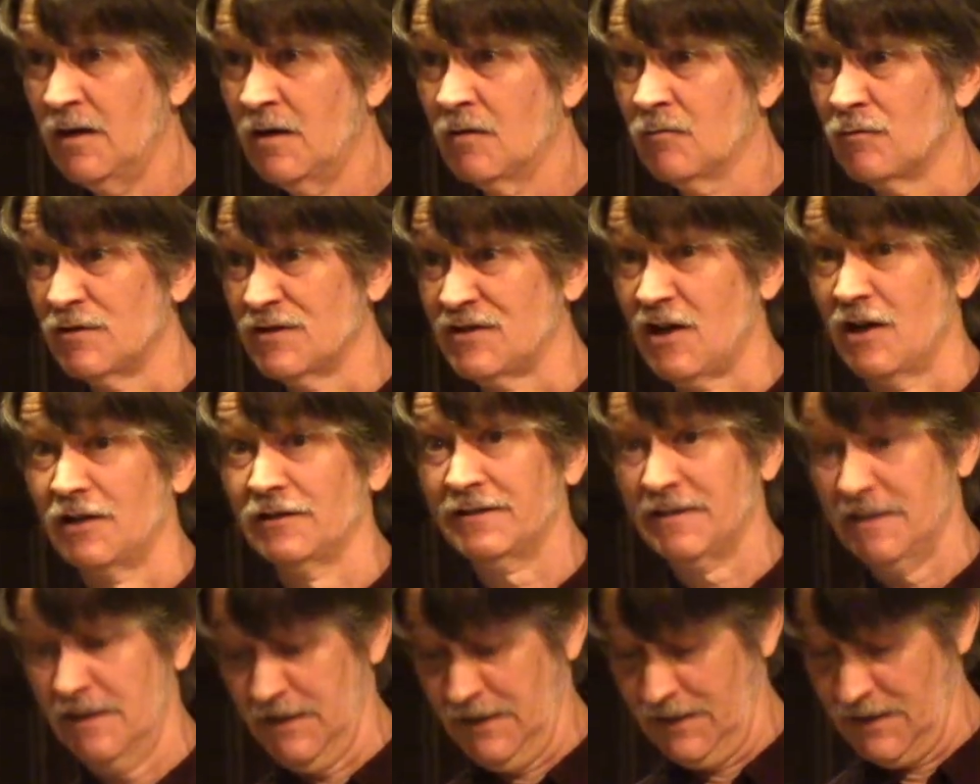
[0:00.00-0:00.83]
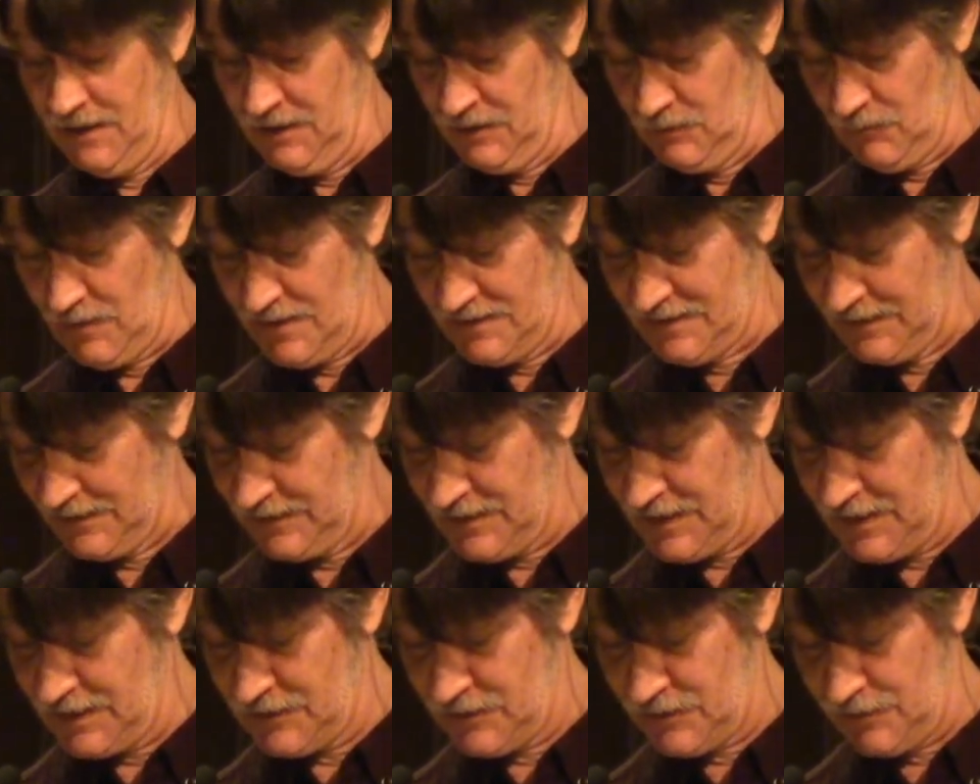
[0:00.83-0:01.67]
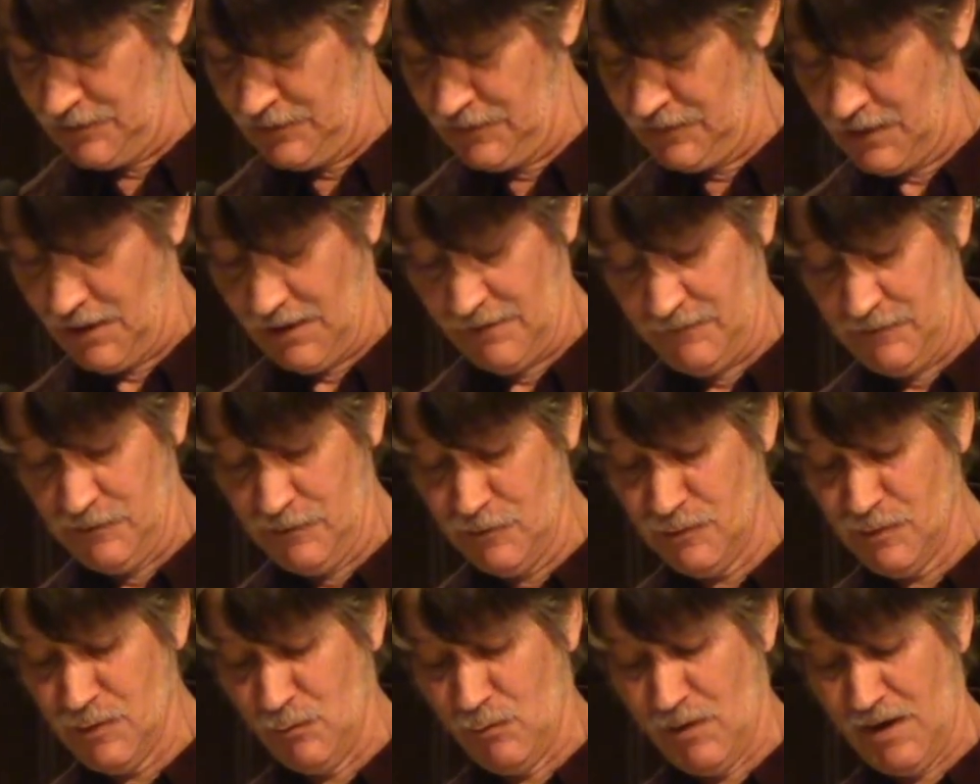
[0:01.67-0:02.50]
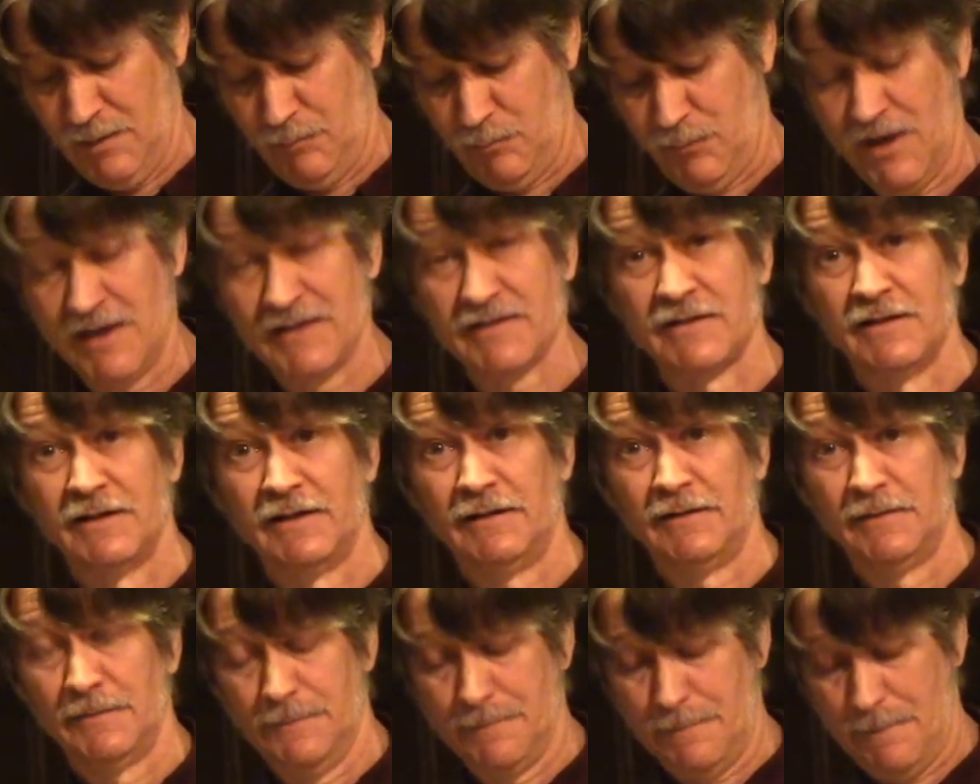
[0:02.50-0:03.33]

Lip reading: resulting in the resignation of the UUA president.